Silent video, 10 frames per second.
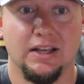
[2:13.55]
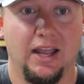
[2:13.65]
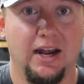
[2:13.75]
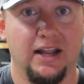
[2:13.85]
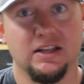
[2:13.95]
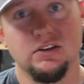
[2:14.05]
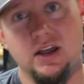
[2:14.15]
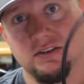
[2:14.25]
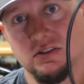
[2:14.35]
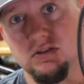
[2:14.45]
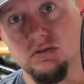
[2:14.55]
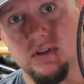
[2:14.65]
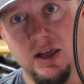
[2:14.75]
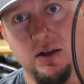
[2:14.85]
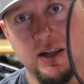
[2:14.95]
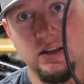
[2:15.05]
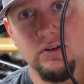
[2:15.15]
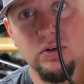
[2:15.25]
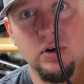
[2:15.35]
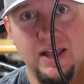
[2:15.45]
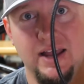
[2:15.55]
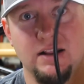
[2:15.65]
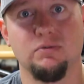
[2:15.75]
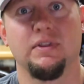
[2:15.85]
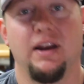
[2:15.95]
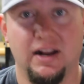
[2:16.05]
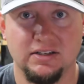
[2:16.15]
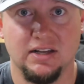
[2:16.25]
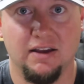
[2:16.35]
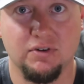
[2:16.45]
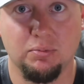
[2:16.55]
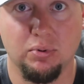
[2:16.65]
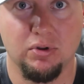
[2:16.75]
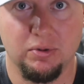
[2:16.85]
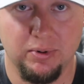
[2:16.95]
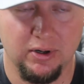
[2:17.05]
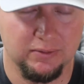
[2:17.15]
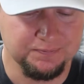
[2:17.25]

And I can actually do that. I can look at it without actually having to pull it apart.